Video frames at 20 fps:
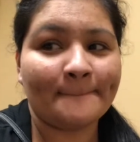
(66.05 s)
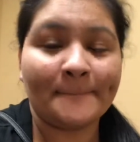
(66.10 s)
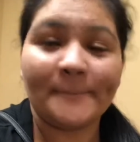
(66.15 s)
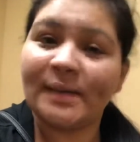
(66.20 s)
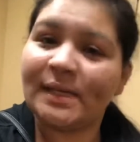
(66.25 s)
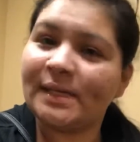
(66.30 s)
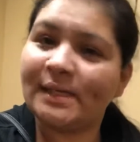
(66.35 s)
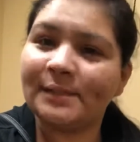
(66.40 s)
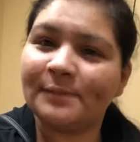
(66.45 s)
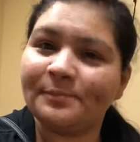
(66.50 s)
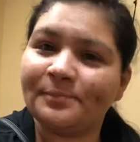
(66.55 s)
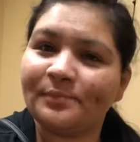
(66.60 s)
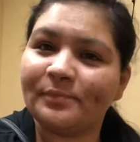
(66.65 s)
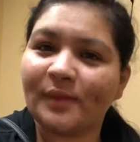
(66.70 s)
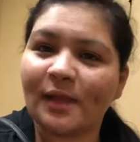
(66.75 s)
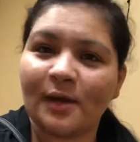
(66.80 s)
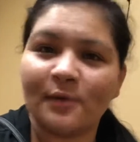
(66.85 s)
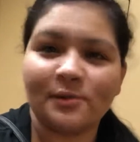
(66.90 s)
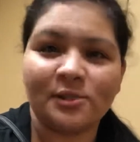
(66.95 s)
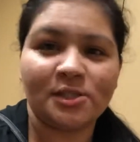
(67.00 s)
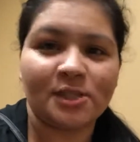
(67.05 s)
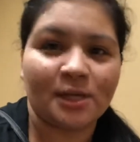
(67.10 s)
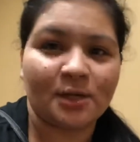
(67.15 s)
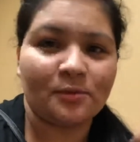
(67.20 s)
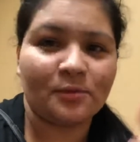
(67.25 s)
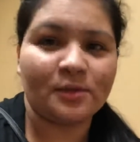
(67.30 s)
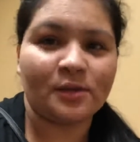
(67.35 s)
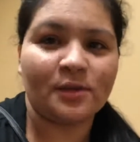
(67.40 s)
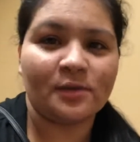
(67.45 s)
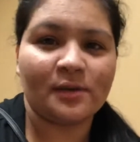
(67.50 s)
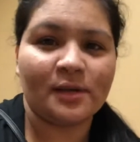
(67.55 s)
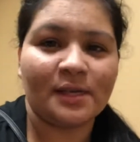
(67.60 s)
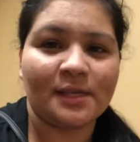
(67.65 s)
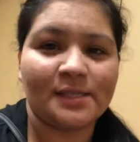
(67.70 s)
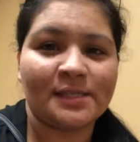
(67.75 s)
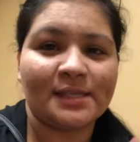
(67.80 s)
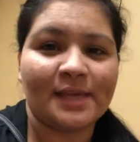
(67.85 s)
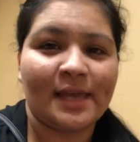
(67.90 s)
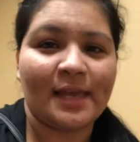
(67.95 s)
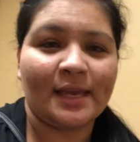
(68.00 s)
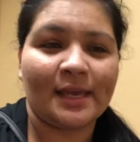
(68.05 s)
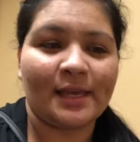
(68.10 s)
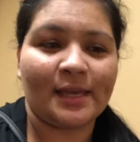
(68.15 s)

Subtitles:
but I will check with you guys